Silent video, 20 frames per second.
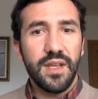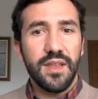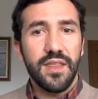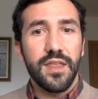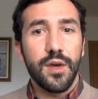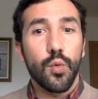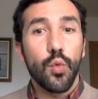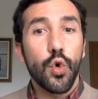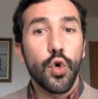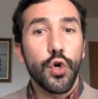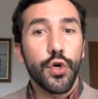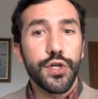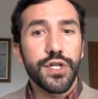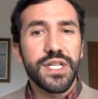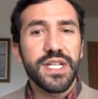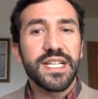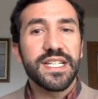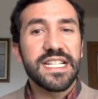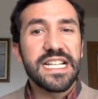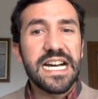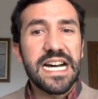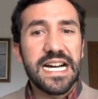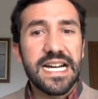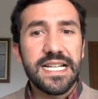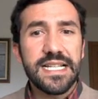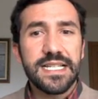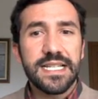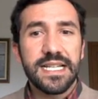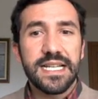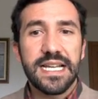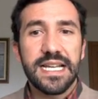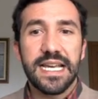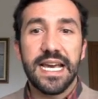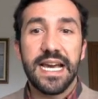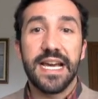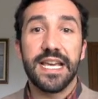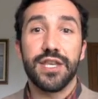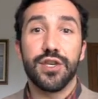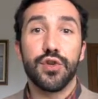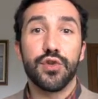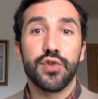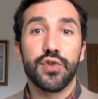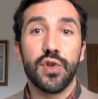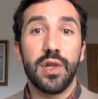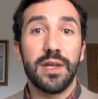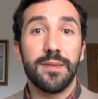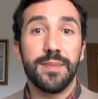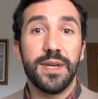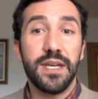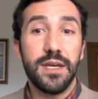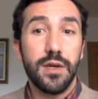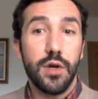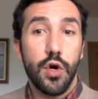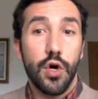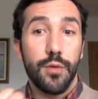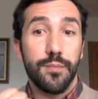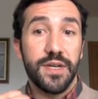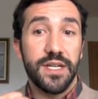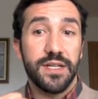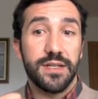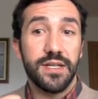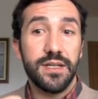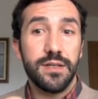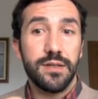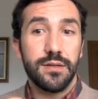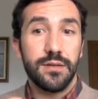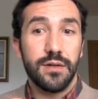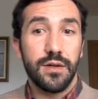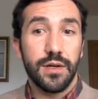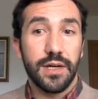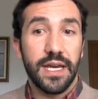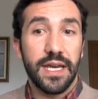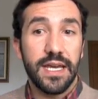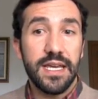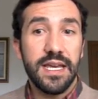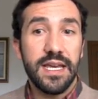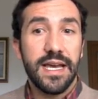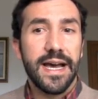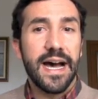The word that can usually be omitted, okay,